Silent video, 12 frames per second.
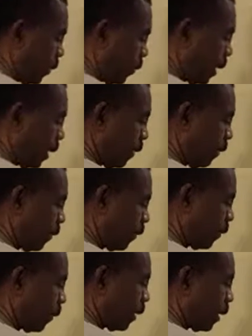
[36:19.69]
12
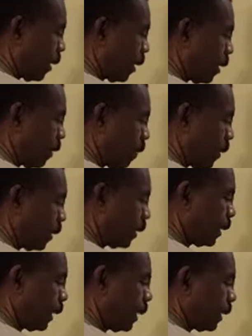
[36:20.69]
squared plus
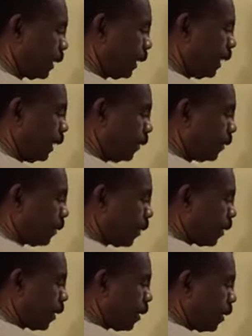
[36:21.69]
16
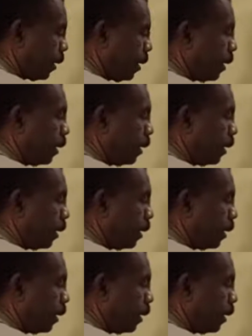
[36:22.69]
squared